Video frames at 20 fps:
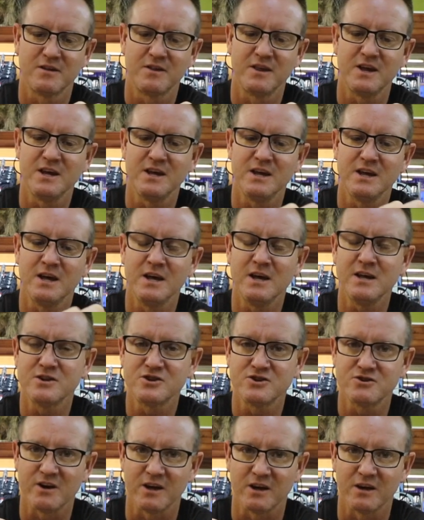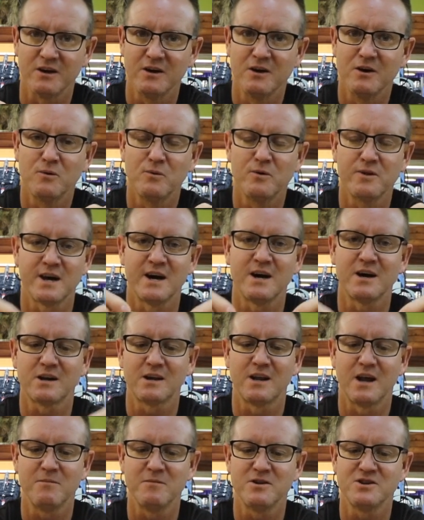the heat shrink
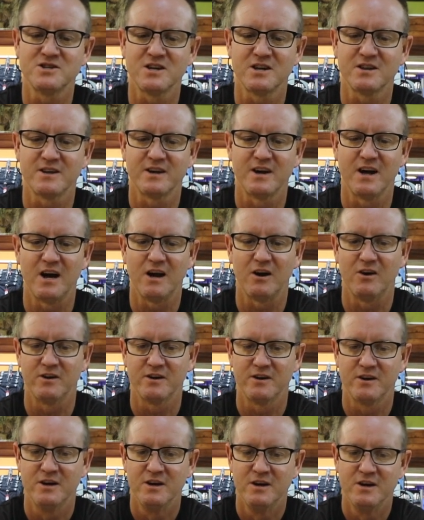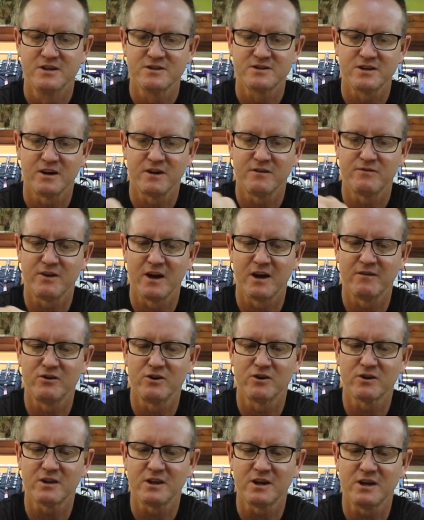without damaging the nylon. So if you have a
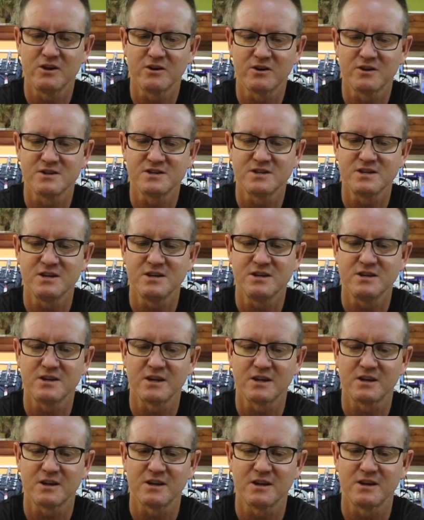look there, you can see that